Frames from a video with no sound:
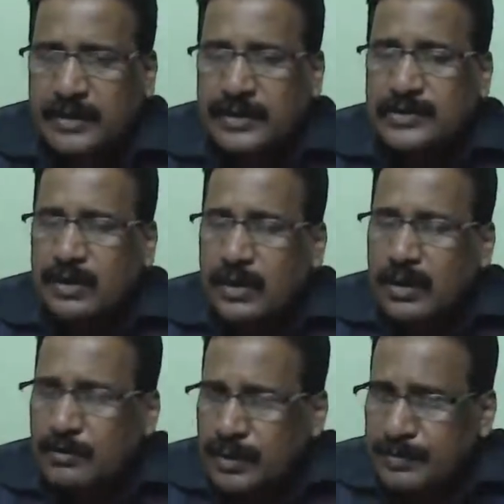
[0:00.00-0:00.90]

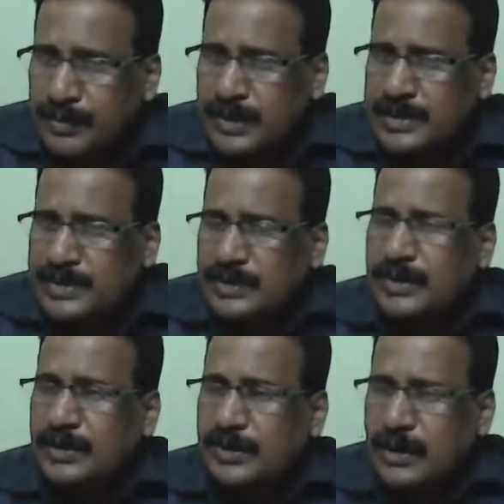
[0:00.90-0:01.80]
Sum of these
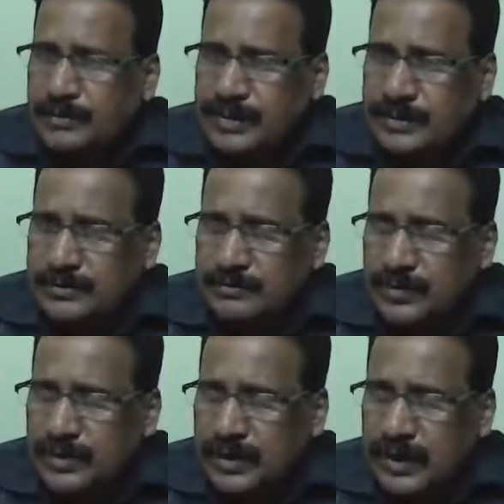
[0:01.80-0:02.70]
three terms
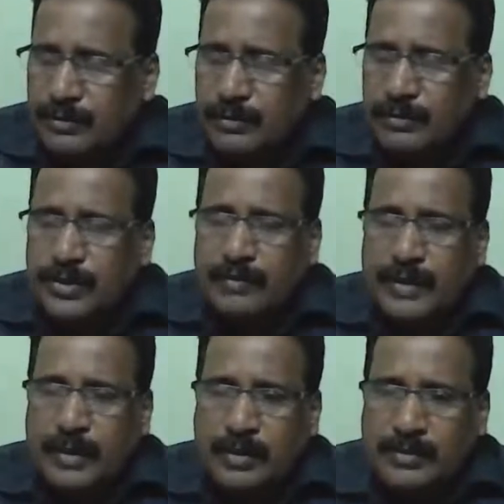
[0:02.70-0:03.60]
give you the
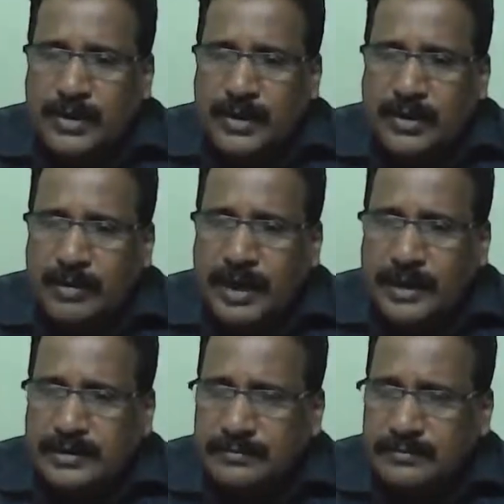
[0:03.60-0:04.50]
value of the determinant.